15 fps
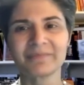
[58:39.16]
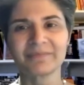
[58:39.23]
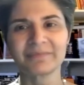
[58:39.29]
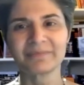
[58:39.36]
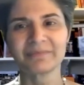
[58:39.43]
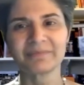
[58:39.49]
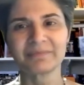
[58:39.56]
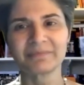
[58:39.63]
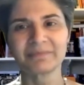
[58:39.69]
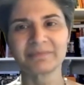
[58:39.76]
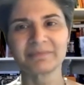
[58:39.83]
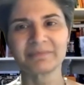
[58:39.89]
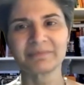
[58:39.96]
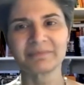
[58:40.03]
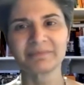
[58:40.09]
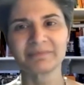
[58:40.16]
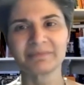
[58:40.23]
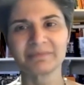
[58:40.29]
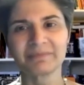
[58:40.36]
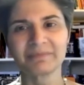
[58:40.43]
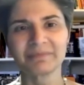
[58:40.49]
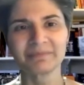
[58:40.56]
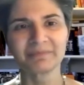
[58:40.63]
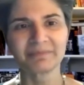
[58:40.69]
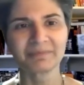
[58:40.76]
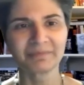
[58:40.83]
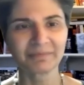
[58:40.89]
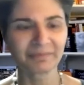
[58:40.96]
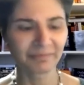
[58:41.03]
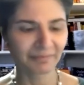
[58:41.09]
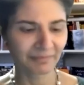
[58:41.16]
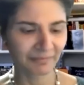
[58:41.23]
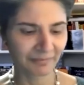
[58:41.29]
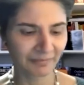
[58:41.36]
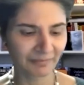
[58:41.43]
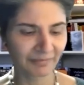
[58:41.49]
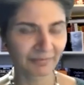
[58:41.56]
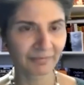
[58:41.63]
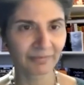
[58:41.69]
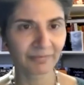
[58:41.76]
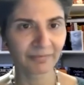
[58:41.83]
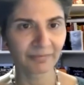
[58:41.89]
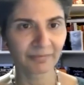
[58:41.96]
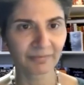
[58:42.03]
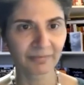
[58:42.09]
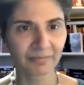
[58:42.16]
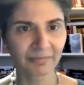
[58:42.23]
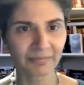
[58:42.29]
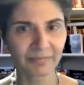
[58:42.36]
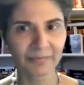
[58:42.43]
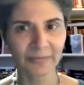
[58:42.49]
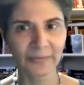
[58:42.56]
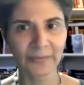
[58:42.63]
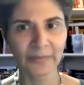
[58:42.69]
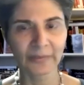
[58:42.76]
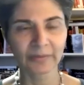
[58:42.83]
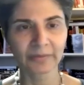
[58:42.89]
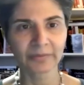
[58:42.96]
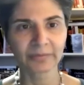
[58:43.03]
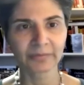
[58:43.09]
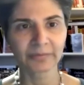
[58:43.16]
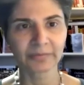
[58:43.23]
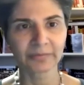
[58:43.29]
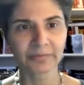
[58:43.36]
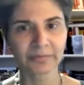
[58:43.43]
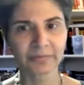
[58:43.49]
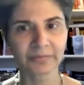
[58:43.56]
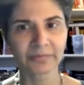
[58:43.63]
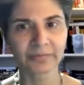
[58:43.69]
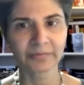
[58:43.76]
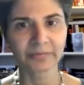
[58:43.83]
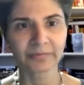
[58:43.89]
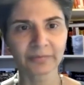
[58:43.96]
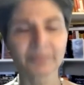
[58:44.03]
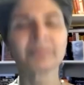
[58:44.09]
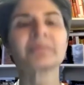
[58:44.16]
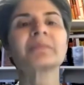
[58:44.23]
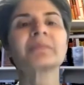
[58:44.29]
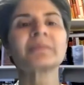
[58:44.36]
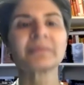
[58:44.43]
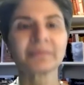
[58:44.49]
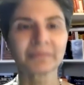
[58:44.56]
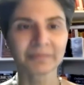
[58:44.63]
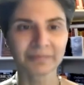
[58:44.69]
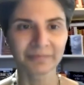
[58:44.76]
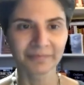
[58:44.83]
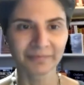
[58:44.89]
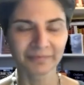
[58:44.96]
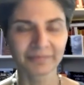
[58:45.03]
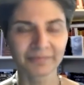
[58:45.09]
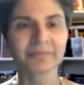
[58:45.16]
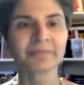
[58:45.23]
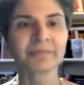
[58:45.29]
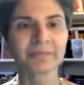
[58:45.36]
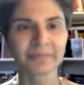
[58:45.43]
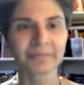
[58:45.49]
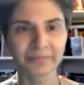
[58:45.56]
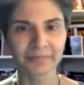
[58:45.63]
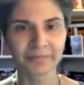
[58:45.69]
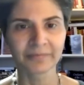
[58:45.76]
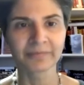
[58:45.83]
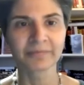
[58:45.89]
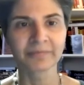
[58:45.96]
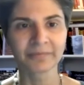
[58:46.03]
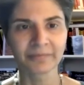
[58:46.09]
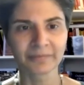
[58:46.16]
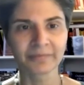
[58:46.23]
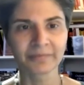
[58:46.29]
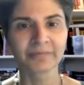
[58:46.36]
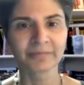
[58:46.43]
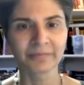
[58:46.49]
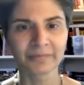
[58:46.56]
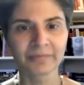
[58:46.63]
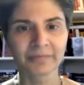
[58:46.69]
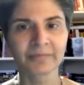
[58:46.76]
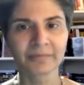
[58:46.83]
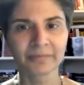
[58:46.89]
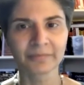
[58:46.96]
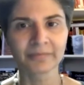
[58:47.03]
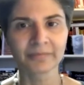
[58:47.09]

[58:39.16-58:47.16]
(not speaking)